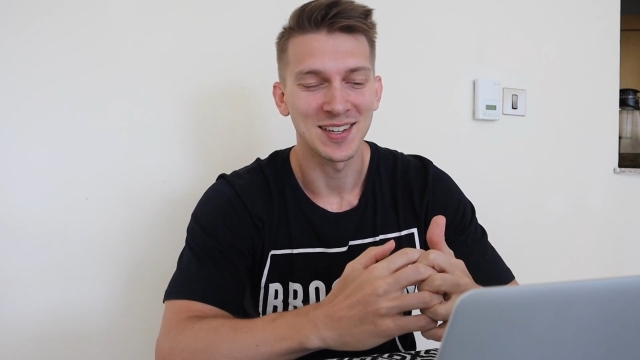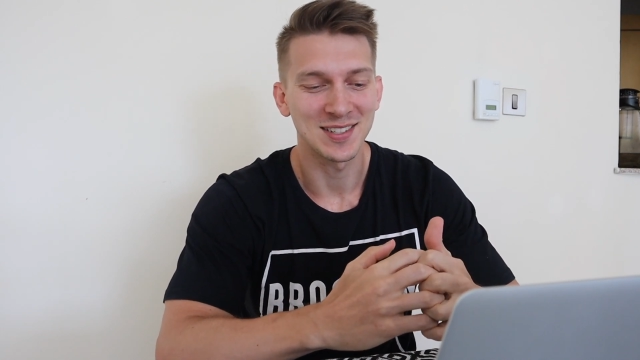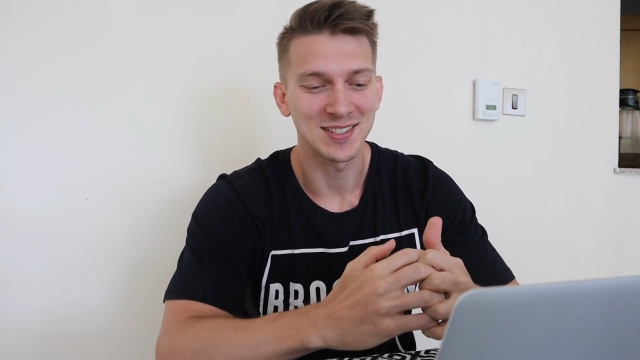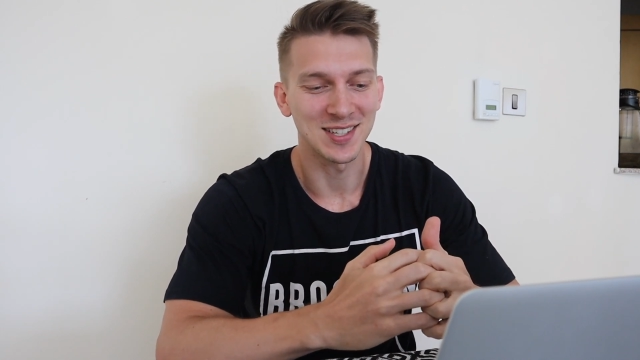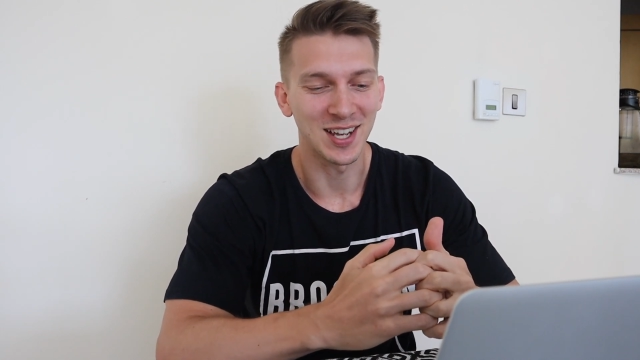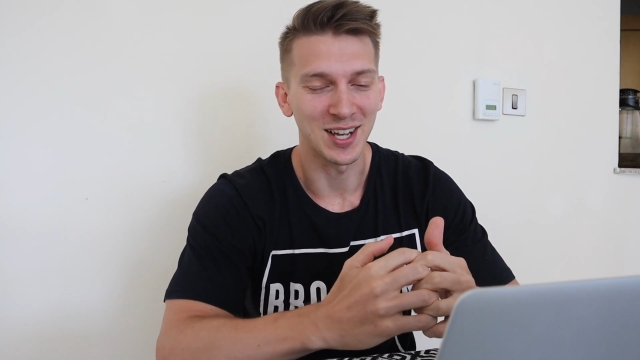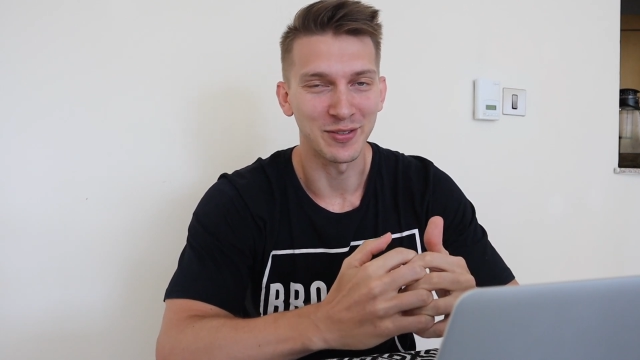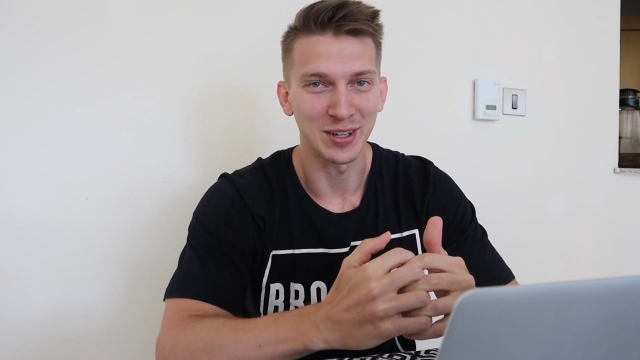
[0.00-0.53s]

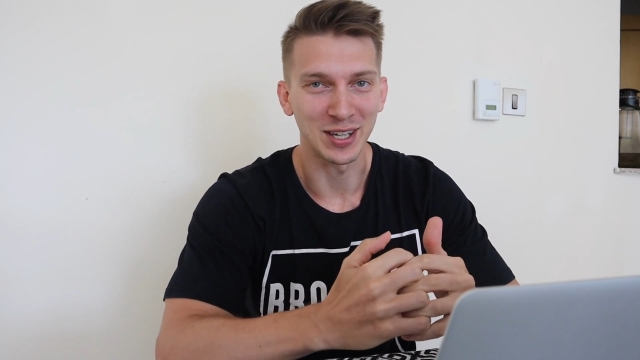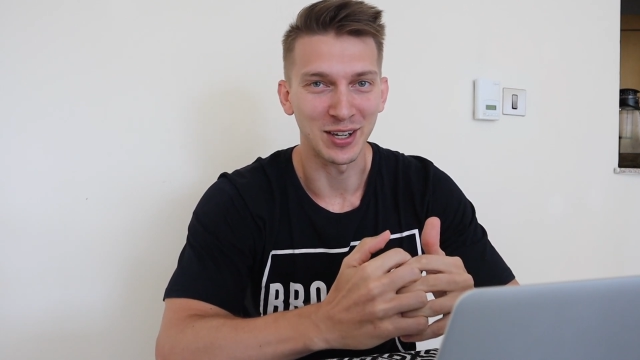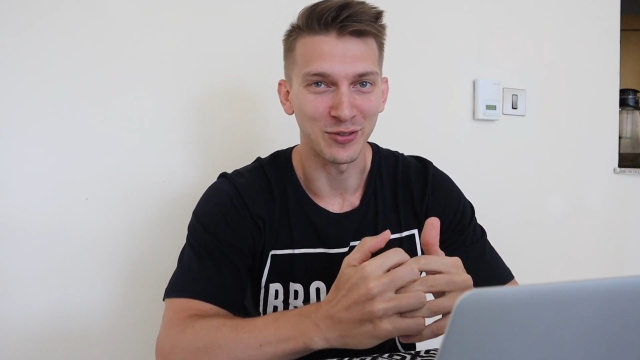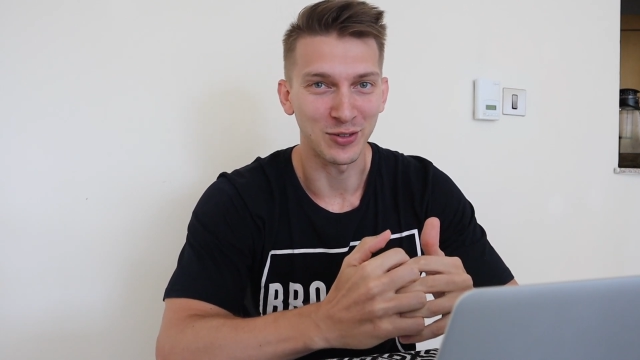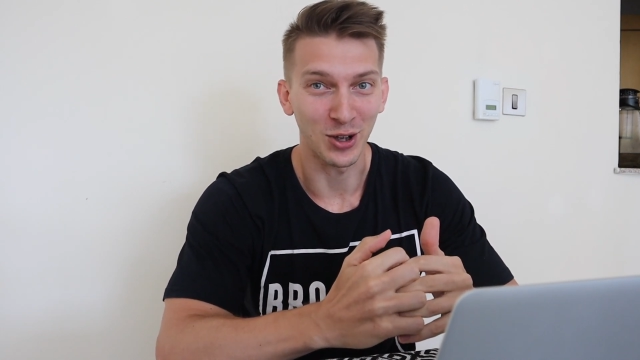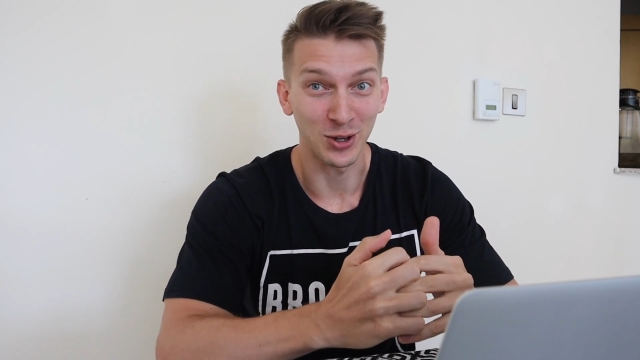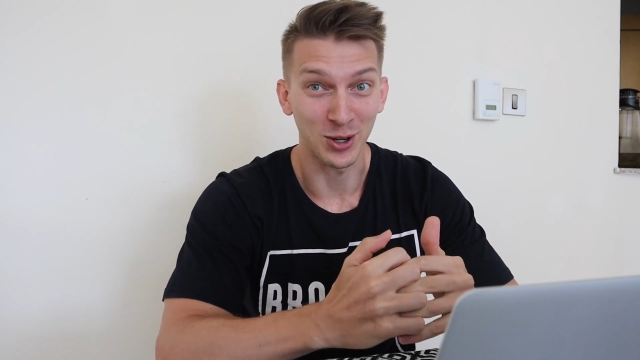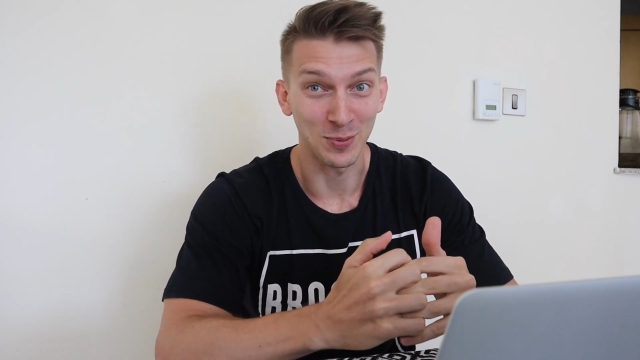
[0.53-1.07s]
serving
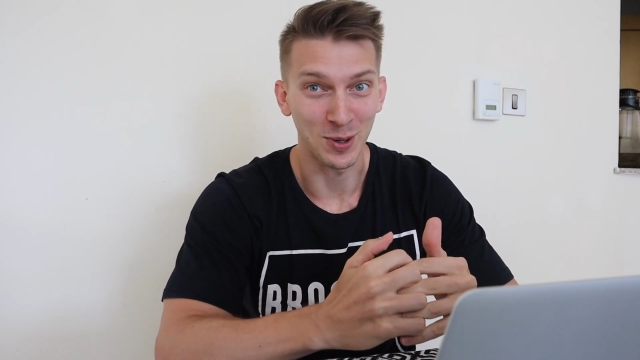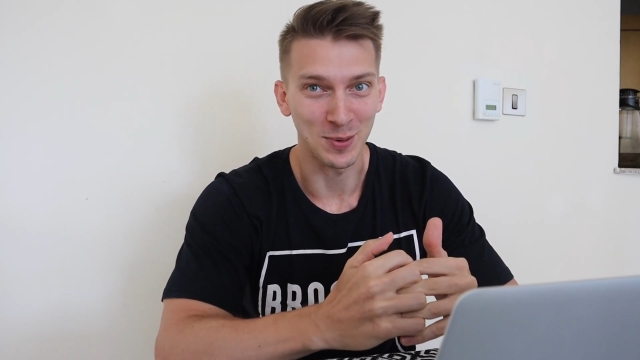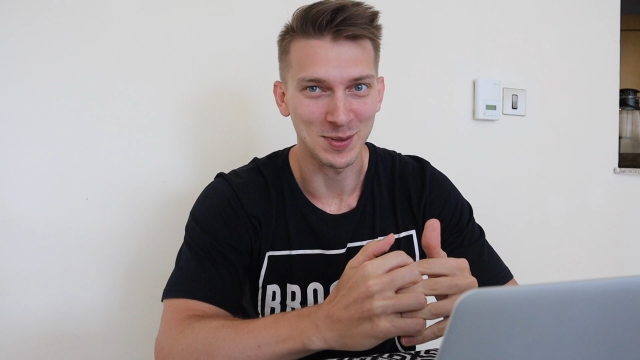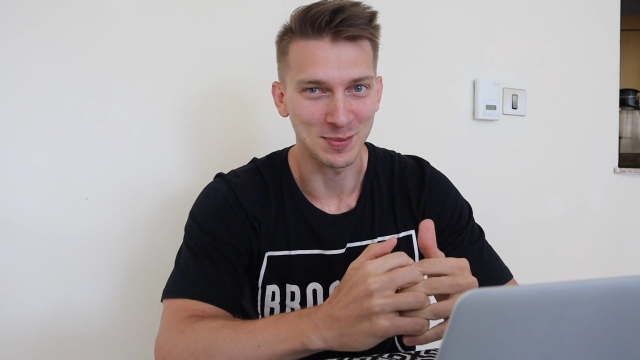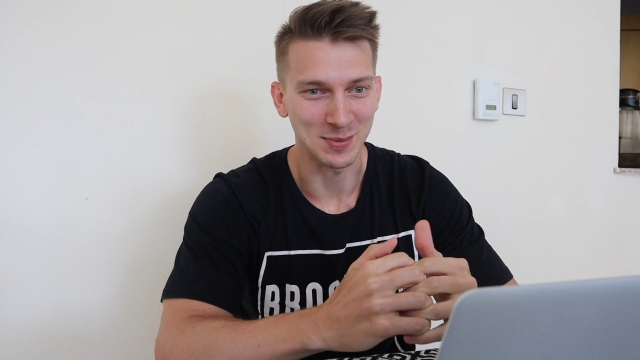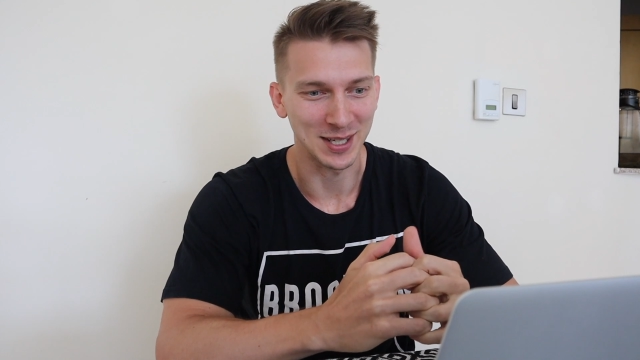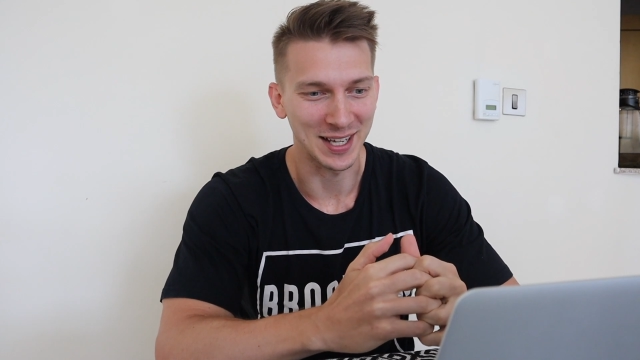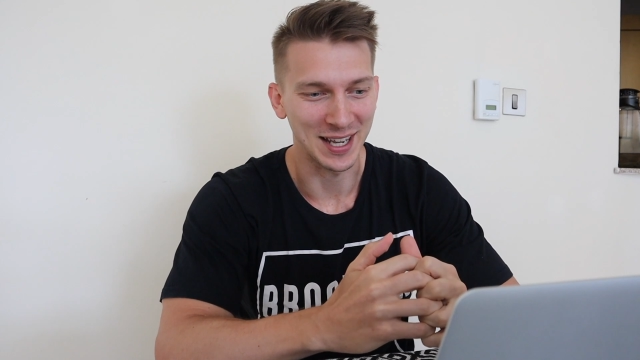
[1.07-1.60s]
of Cocoa
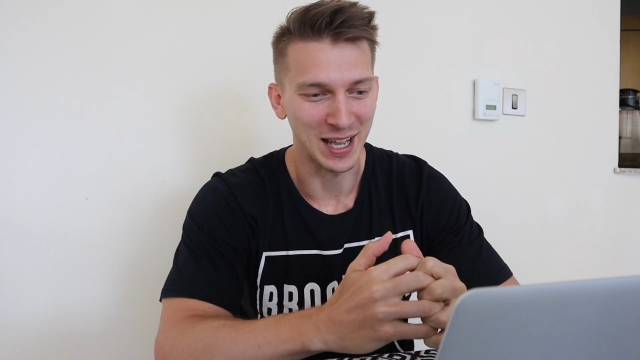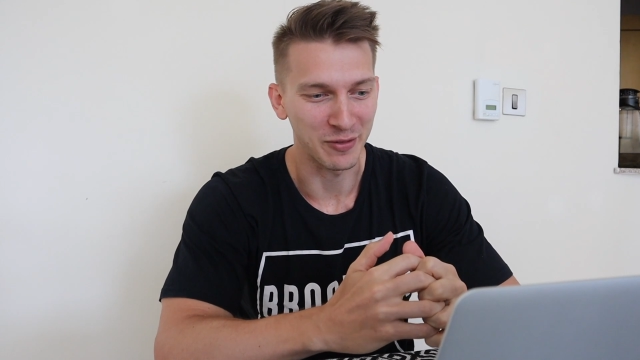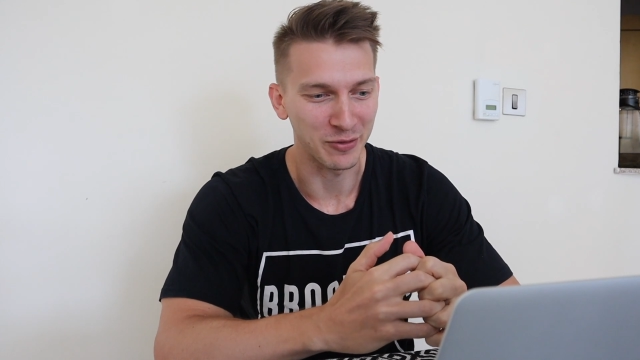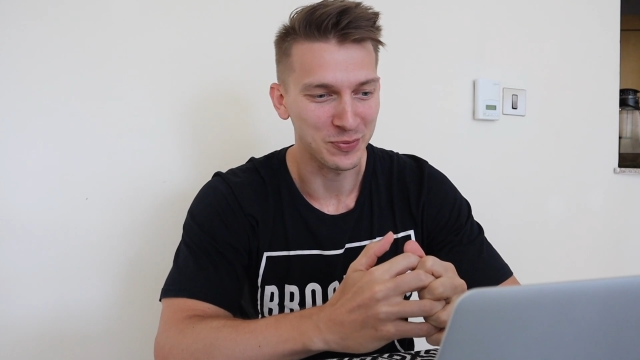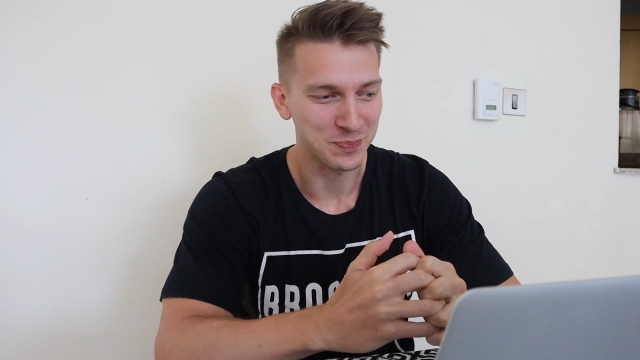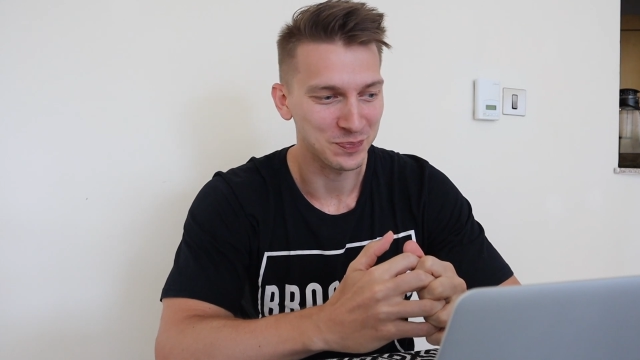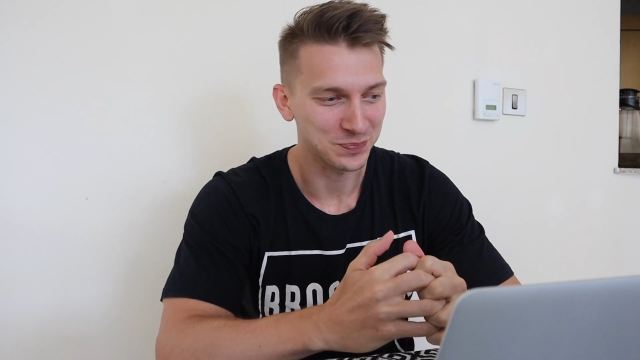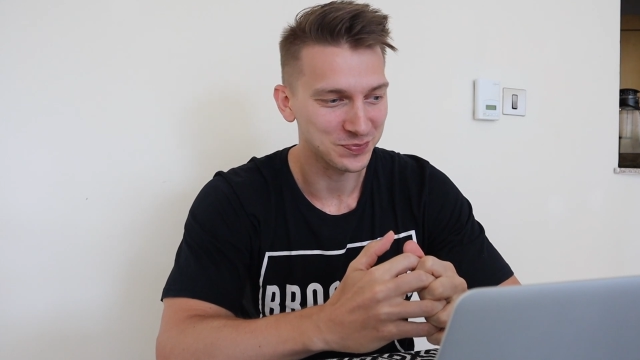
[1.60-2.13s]
Pops I'm going to
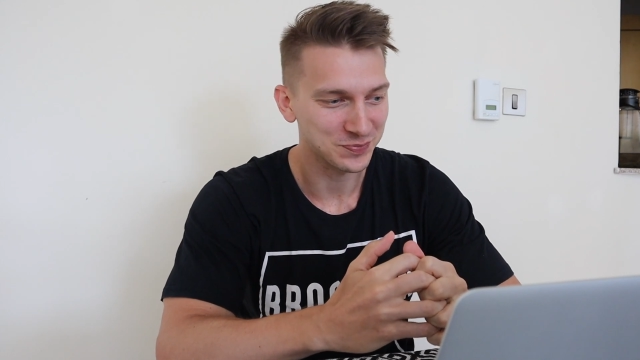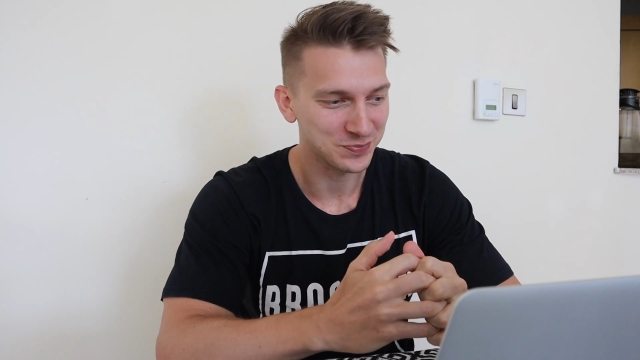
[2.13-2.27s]
have